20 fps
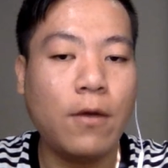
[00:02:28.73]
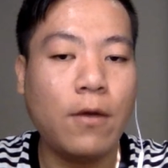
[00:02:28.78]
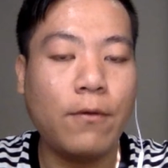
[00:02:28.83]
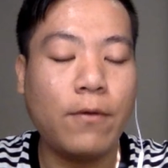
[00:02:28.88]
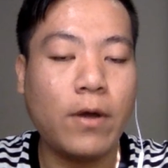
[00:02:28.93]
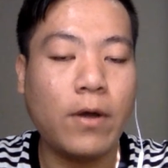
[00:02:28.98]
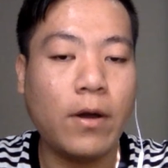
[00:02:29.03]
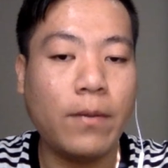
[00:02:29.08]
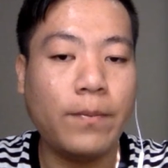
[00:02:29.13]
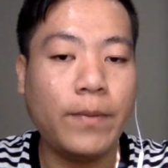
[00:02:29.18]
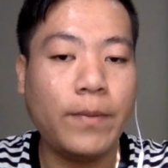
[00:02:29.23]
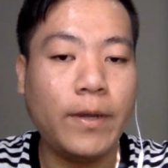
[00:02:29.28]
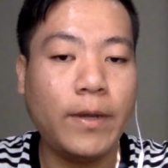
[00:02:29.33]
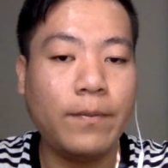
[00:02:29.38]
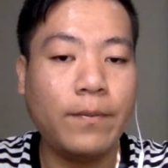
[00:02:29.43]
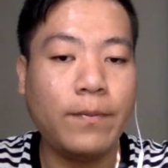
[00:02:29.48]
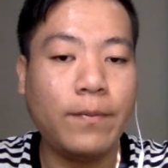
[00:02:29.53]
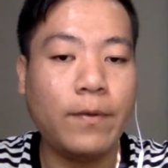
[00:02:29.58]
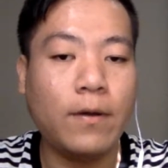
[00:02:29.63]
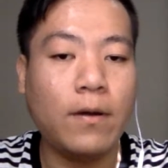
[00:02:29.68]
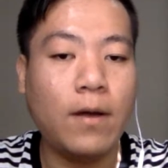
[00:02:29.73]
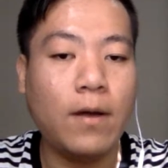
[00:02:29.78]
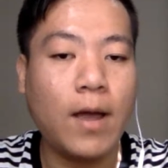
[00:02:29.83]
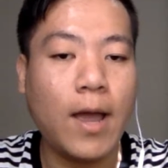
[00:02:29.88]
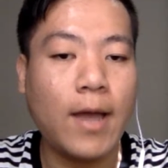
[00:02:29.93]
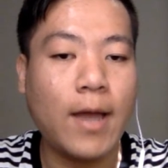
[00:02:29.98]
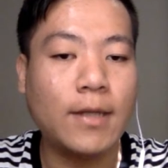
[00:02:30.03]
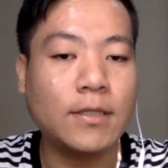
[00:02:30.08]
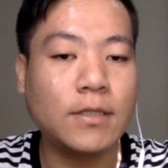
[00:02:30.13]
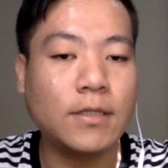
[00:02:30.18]
will be born
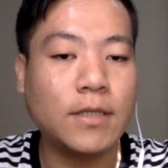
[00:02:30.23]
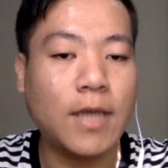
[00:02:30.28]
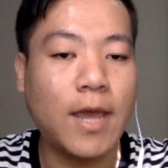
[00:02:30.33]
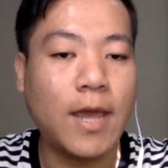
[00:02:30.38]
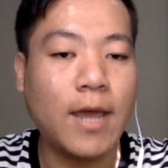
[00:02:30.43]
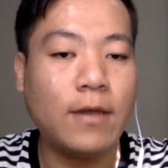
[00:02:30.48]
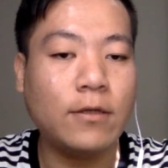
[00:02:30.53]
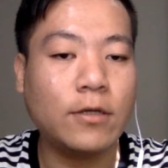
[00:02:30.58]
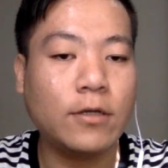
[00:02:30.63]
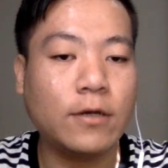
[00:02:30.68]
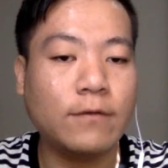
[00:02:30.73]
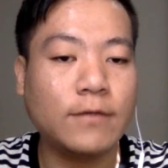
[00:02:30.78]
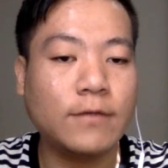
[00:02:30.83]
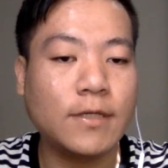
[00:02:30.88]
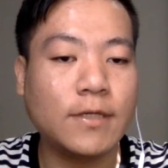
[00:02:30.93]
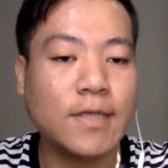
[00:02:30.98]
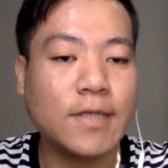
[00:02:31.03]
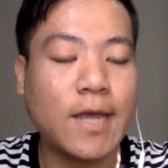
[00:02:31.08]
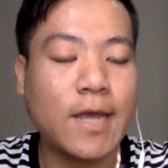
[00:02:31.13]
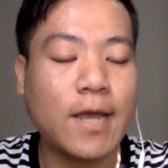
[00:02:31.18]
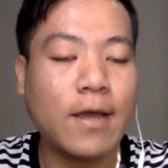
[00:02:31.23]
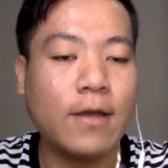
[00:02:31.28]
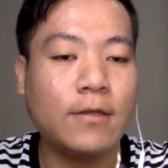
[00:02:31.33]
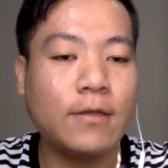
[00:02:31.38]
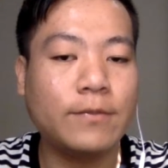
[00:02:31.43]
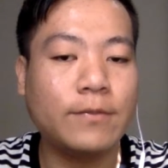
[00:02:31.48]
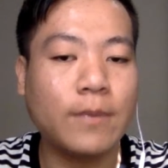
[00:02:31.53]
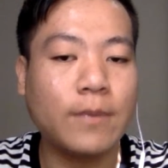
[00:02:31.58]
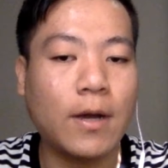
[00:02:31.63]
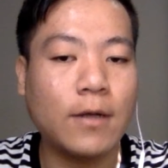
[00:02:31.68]
at the end of the
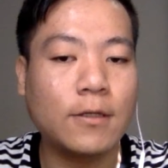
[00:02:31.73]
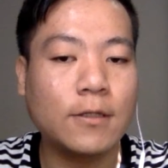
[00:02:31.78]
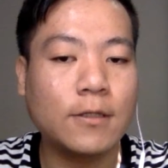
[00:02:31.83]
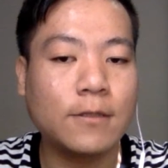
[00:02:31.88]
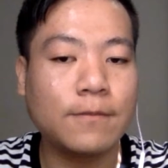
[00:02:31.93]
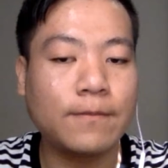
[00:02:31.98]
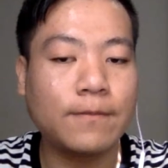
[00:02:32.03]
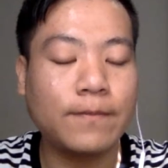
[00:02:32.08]
second month.